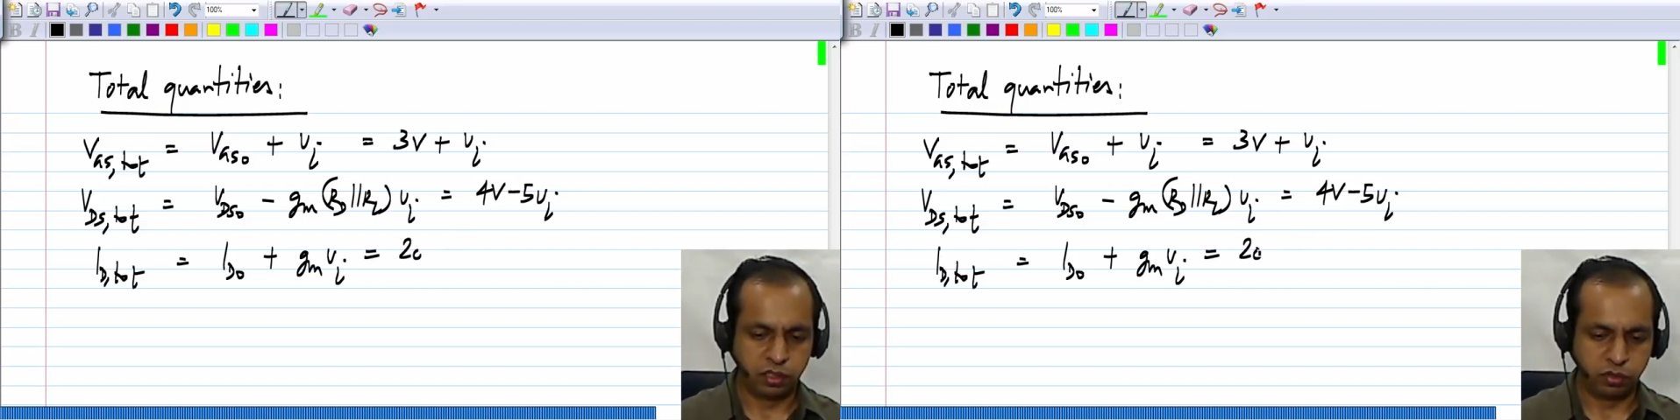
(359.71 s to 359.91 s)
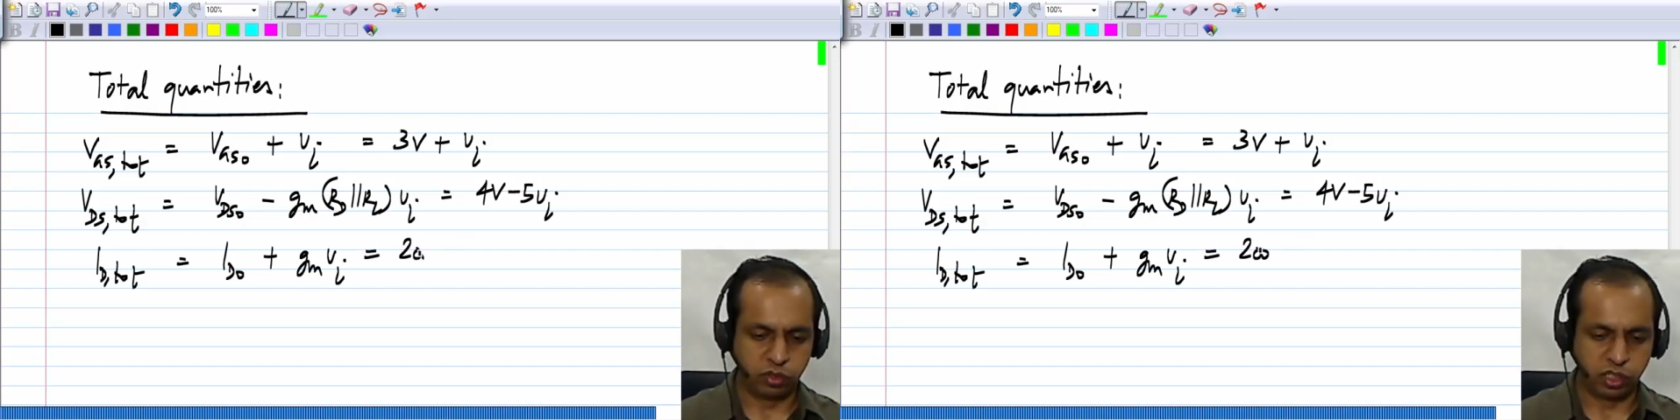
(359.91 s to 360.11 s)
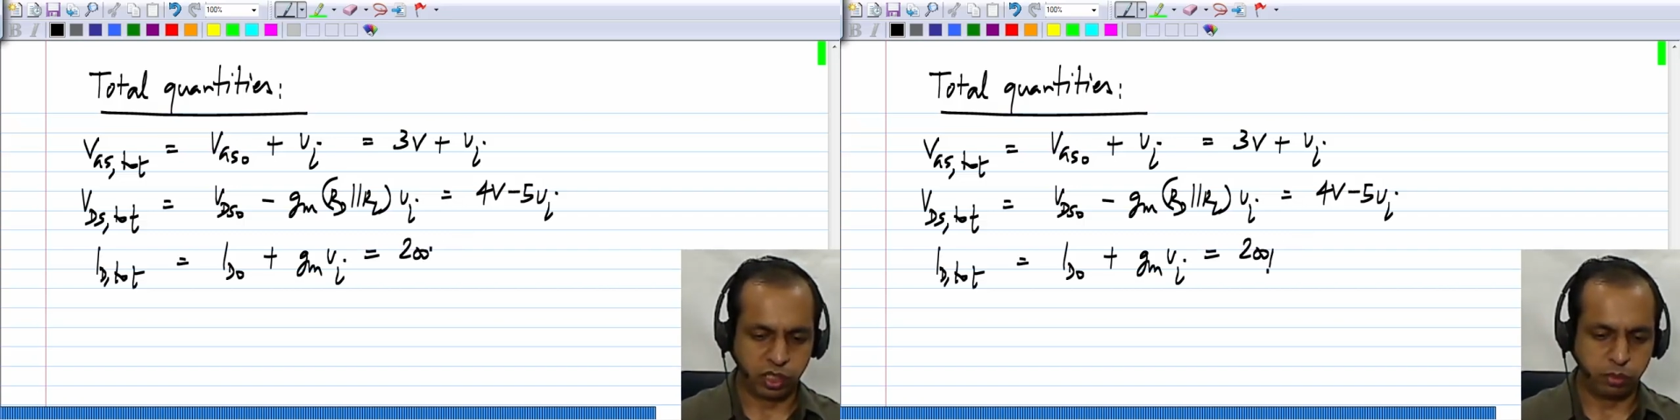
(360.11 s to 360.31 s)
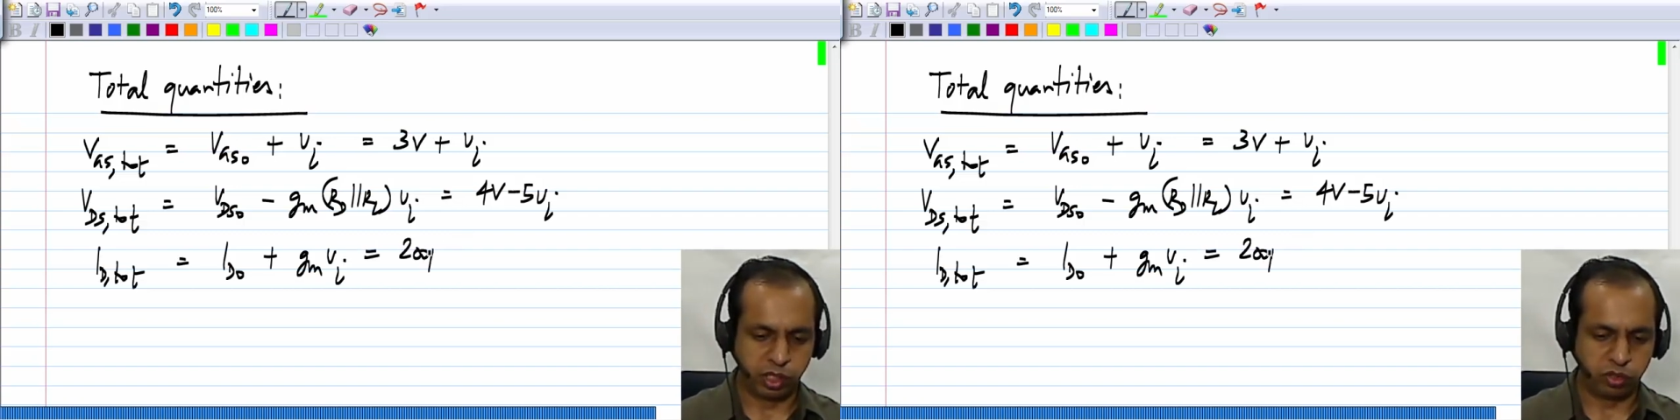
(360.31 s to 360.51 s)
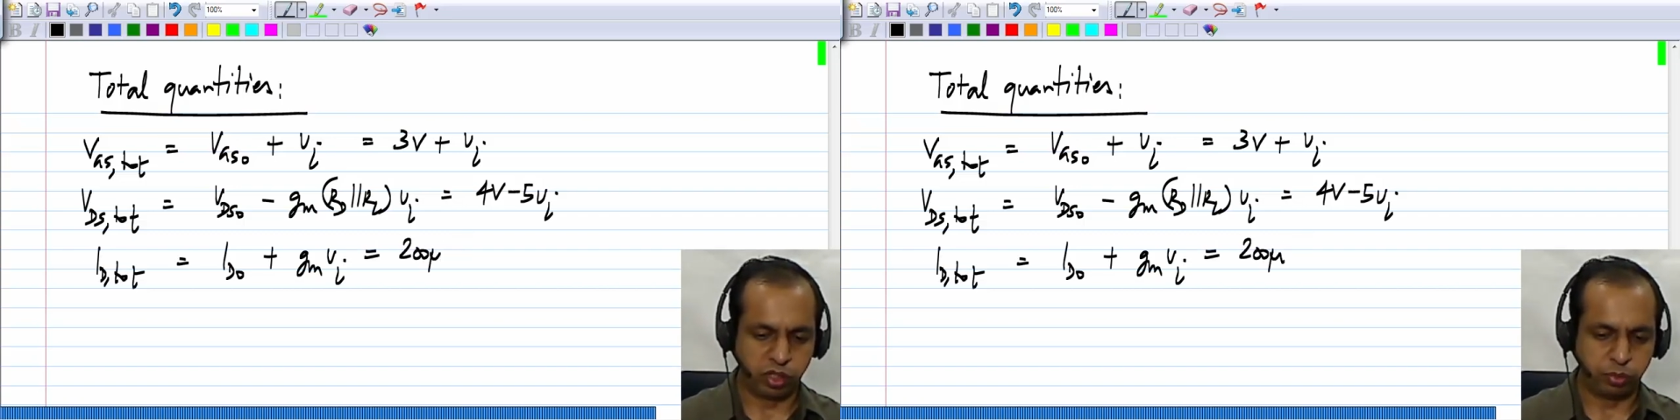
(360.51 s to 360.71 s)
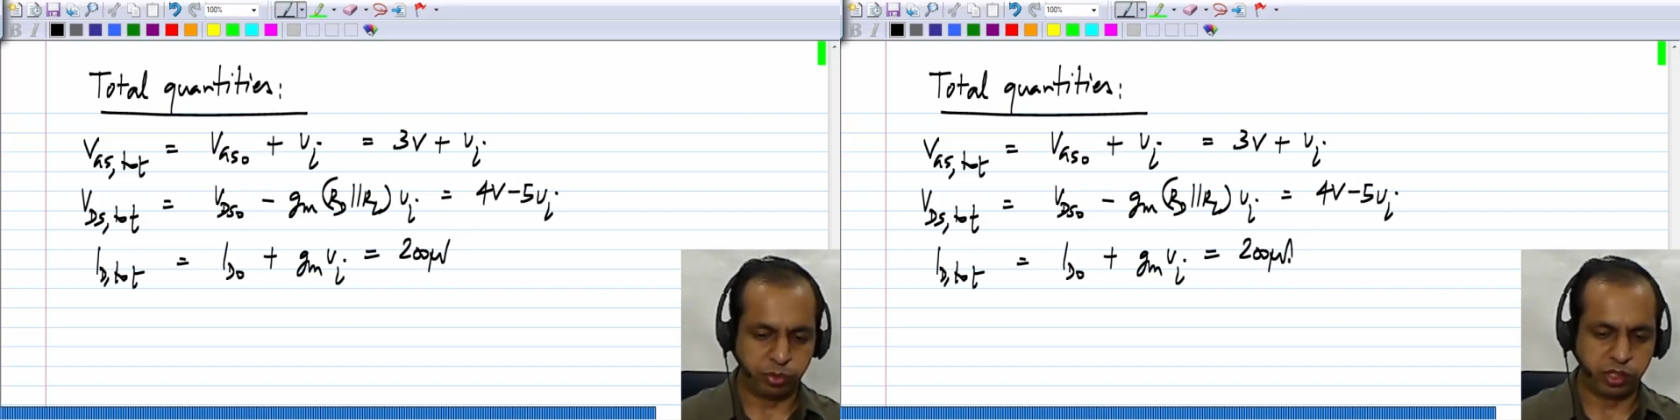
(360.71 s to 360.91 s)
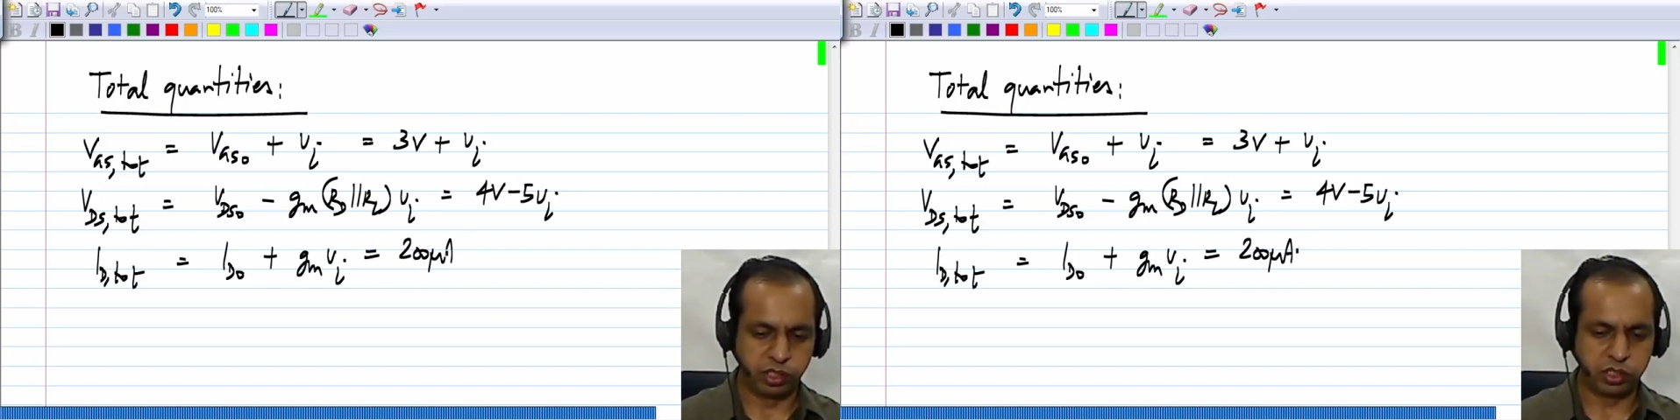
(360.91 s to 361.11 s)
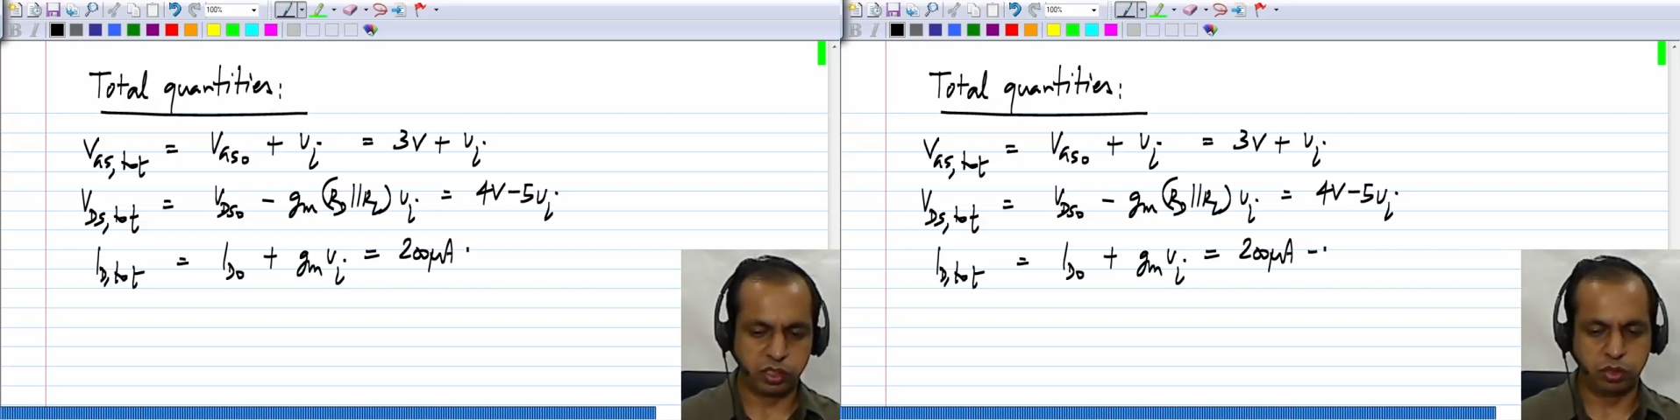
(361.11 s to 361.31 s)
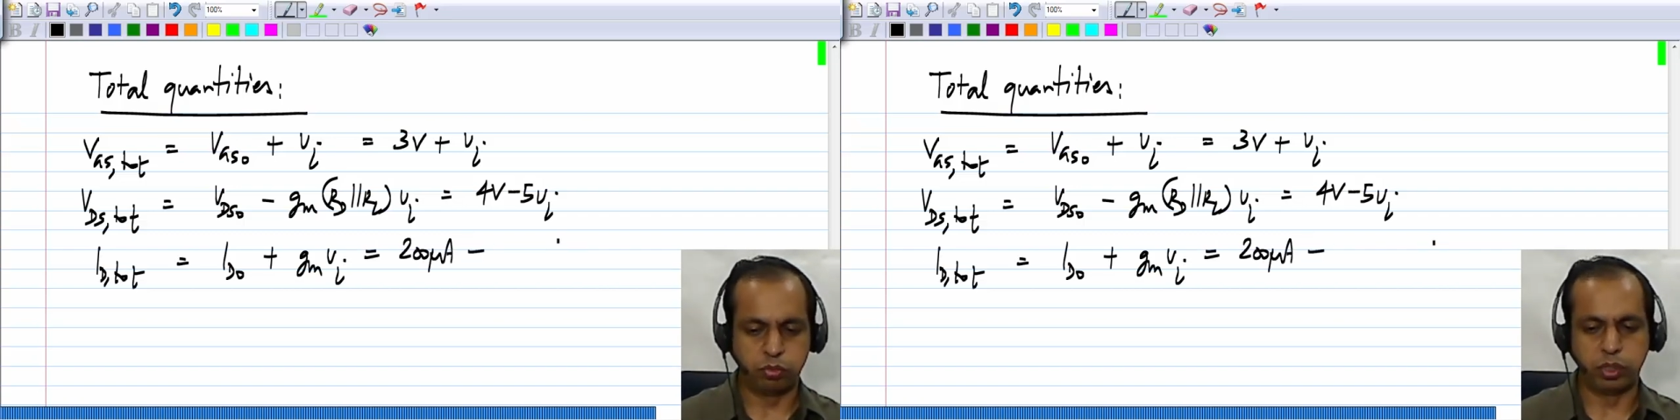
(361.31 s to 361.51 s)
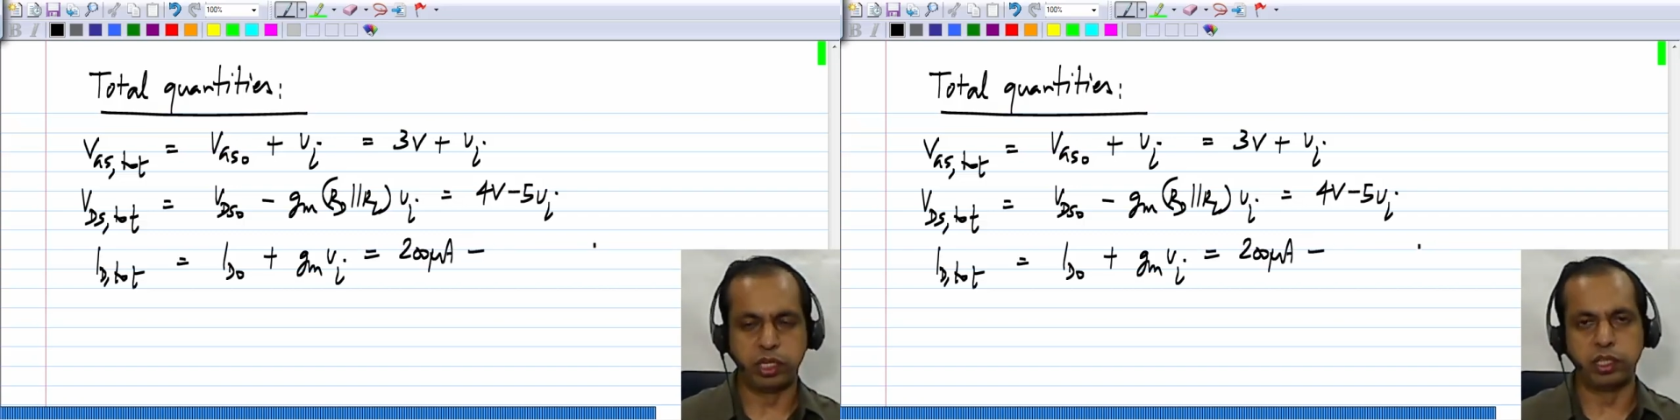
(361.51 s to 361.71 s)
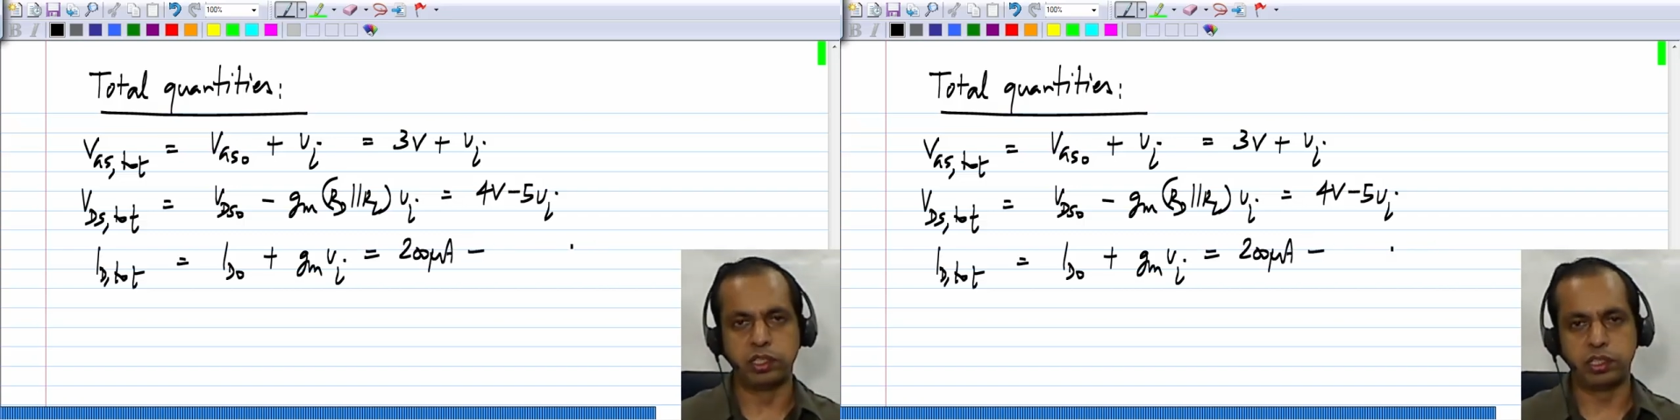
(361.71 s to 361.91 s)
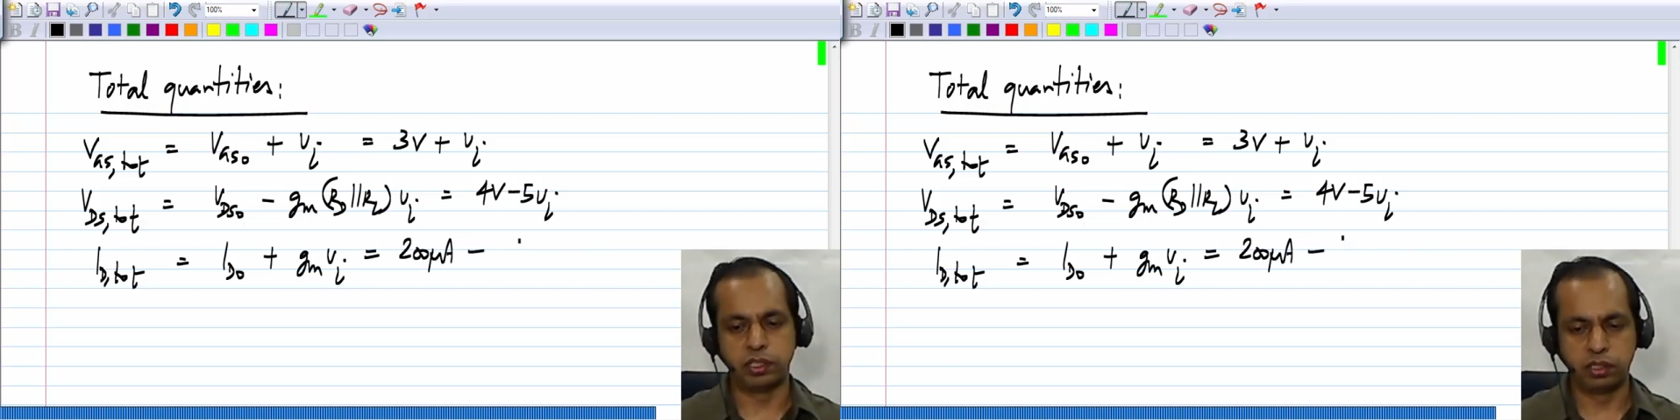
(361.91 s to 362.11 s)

200 microamperes minus